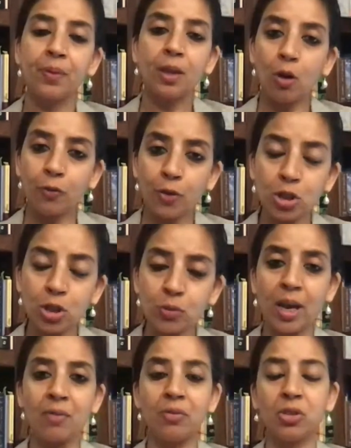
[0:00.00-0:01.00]
Of course,
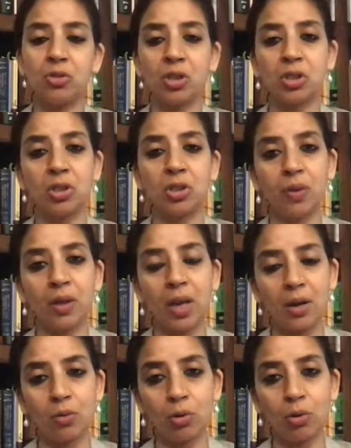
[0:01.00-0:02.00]
we have restrictions. We
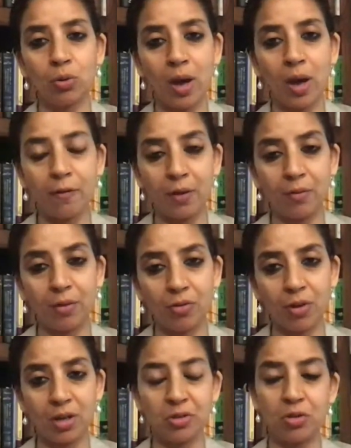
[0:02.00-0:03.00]
can't go to our favorite
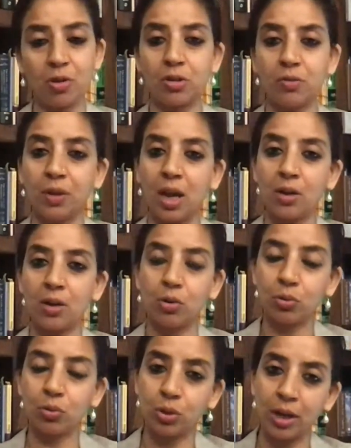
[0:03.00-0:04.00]
restaurants. We can't go
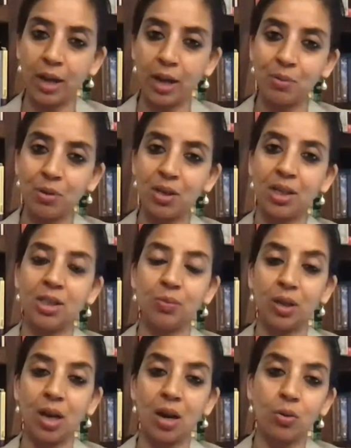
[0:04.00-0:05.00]
to the libraries.
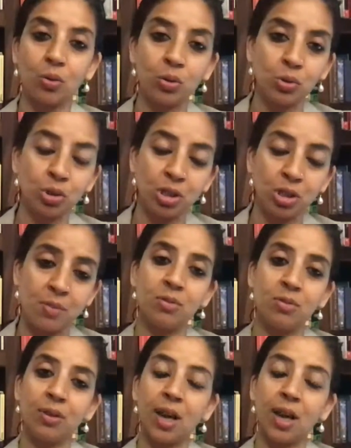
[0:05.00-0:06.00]
We can't go to
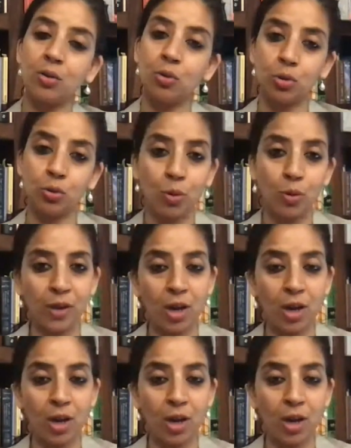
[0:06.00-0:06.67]
gyms. We can't go to movie